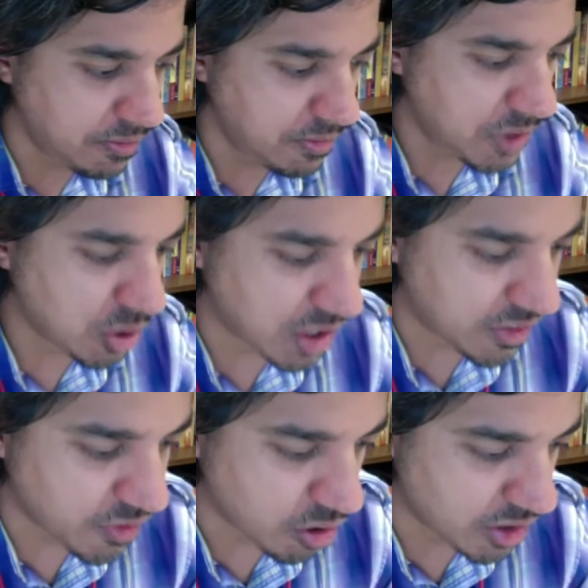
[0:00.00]
you can,
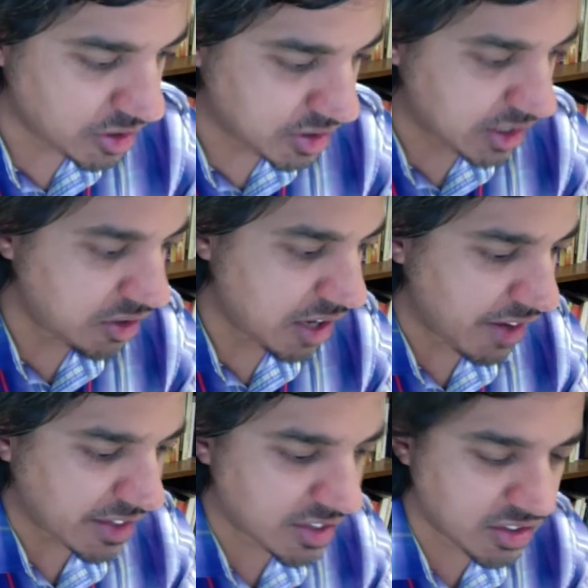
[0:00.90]
of course, you have
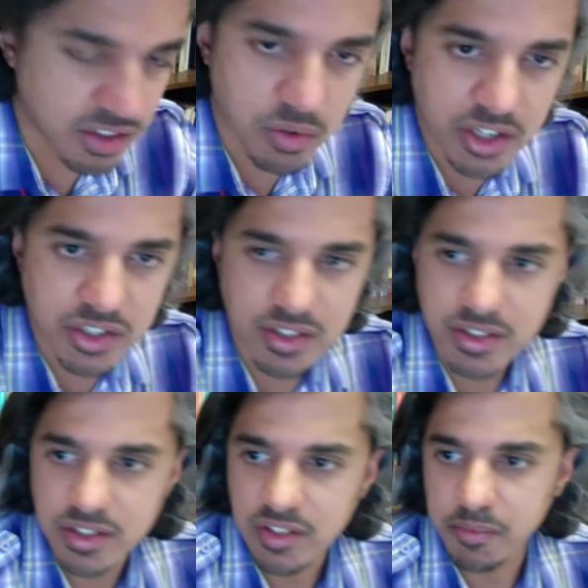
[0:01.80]
access to the
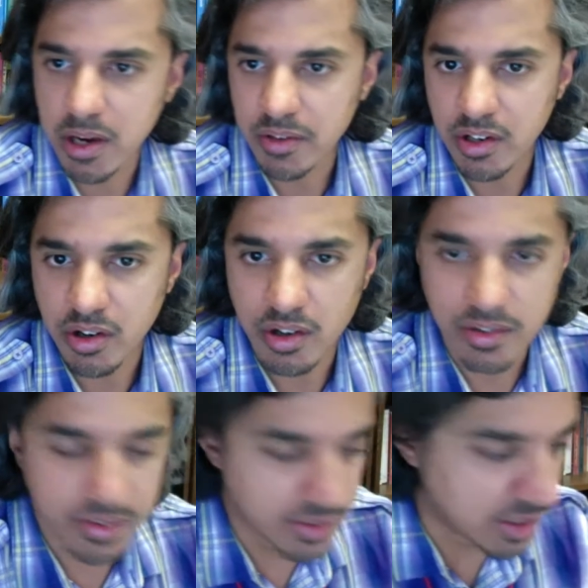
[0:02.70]
questions. You've probably
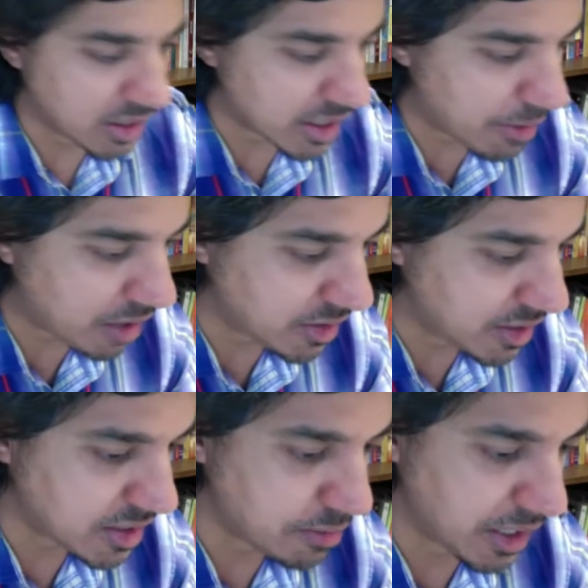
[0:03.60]
heard a lot about
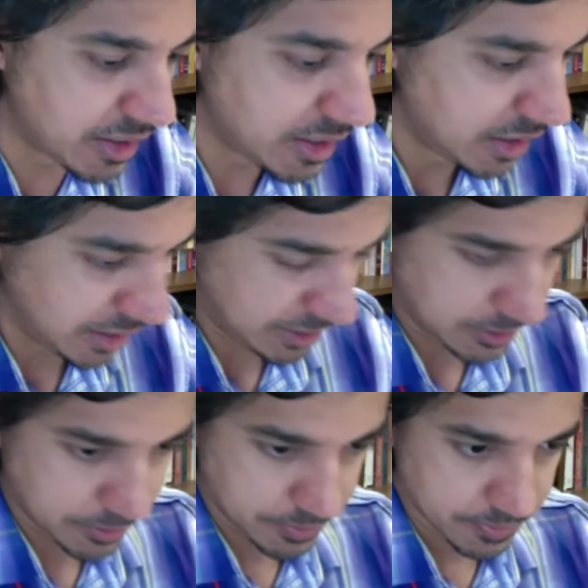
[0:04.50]
this, but
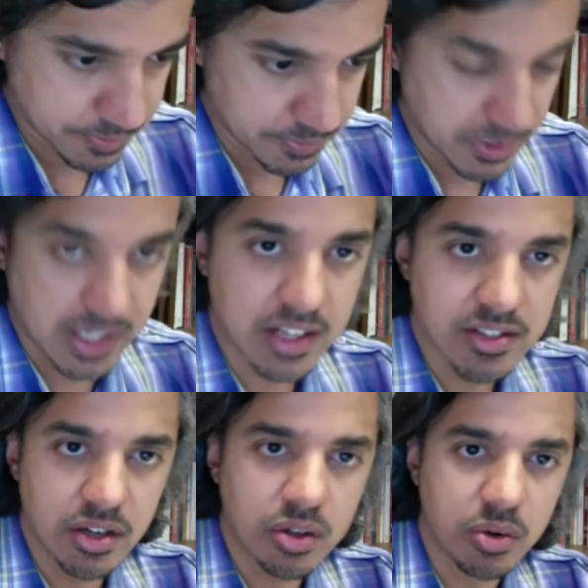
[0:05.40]
it is
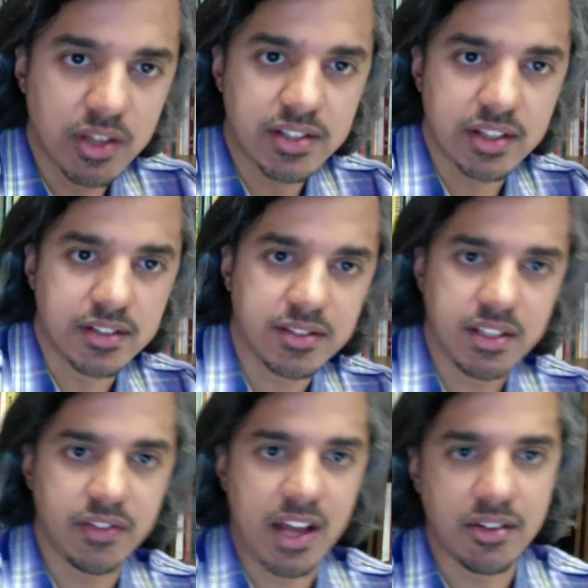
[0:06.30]
no coincidence,
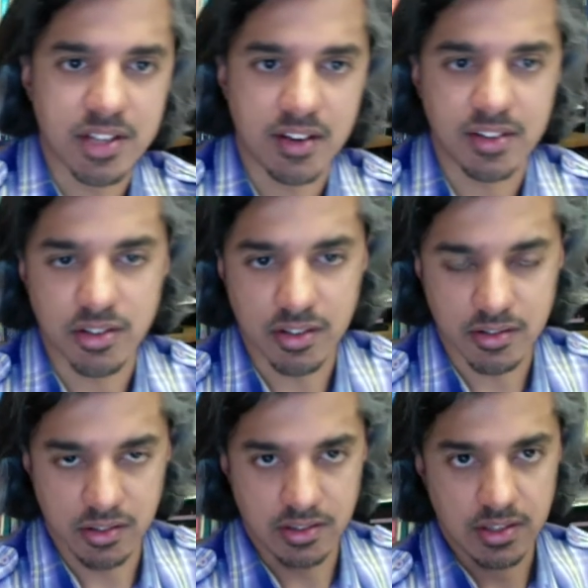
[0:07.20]
even outside of this
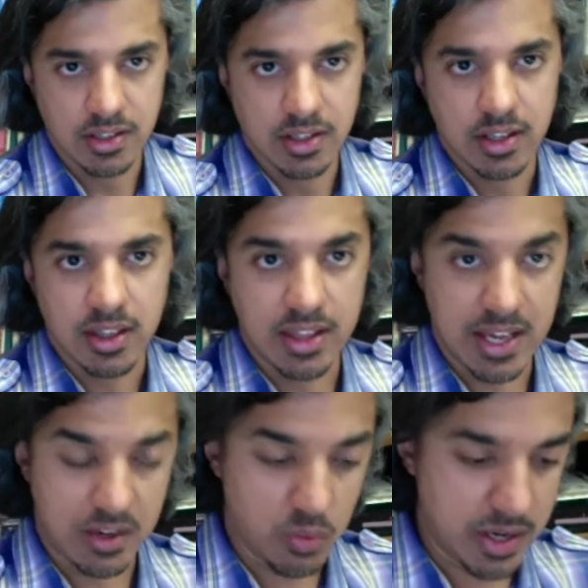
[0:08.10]
article,
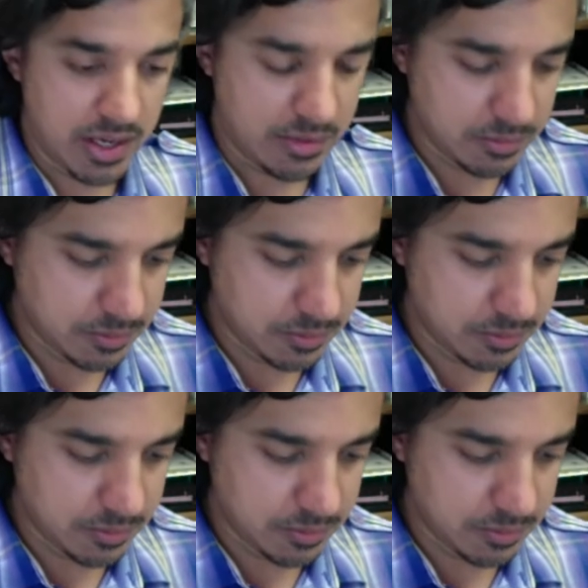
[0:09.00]
that when